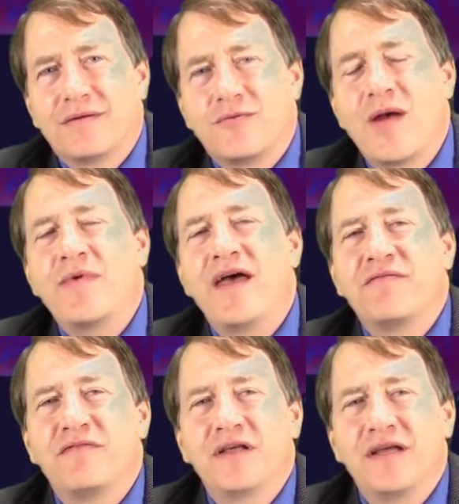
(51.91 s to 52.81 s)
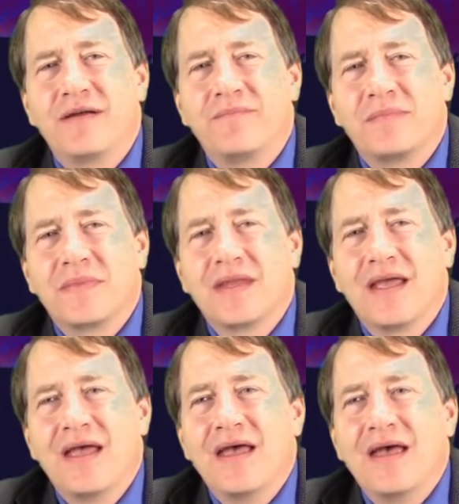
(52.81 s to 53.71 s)
Remember that feeling?
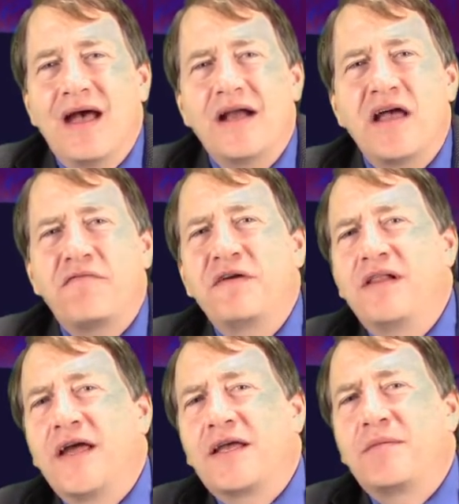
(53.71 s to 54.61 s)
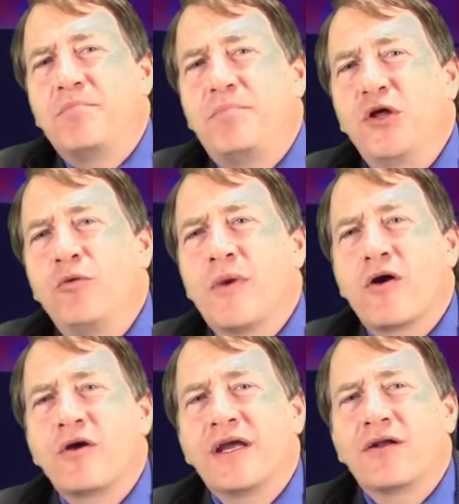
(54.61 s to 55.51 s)
I now feel like Bill
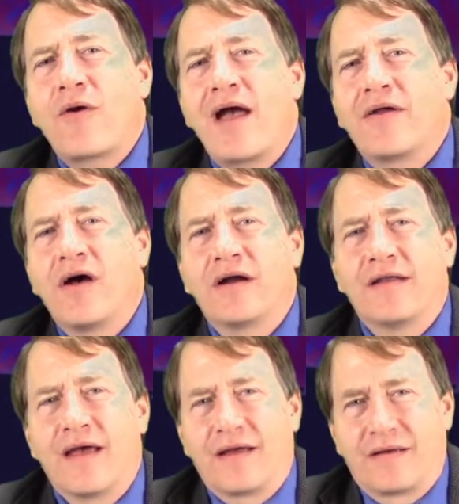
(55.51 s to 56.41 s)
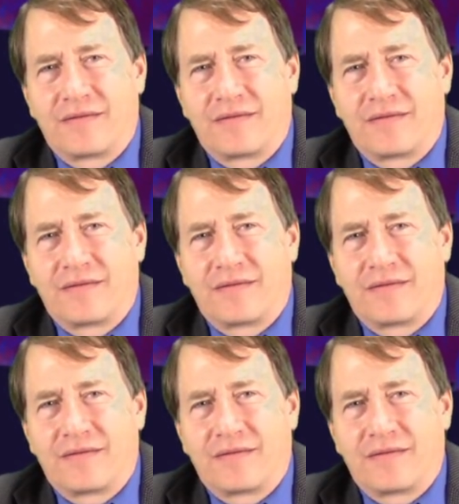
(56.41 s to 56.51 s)
Murray in Groundhog Day.